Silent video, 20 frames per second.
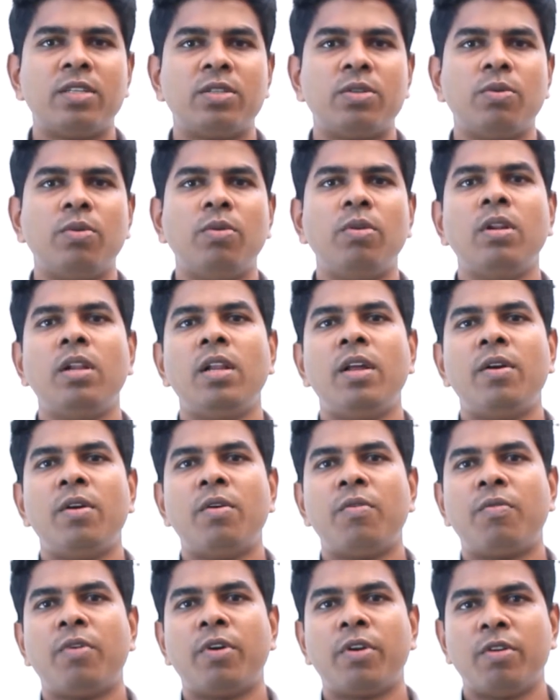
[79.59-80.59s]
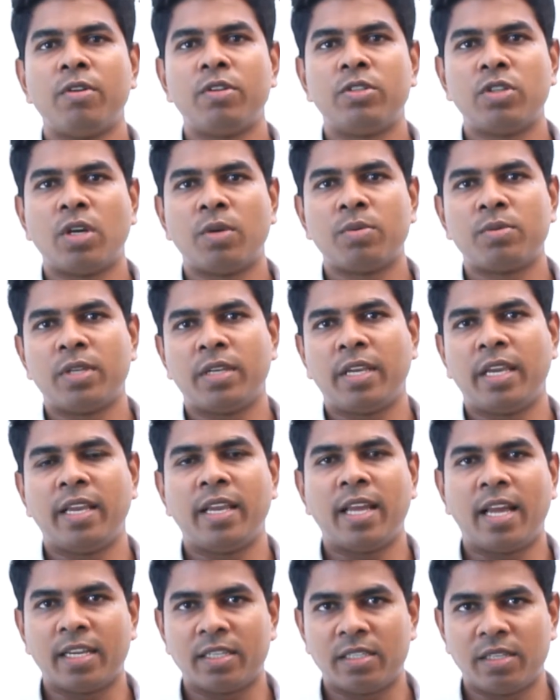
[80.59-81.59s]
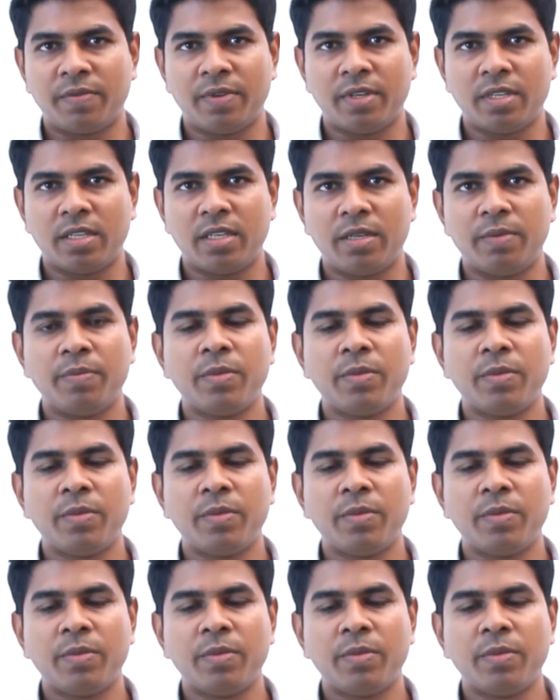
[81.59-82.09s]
tool for your job seeking activity.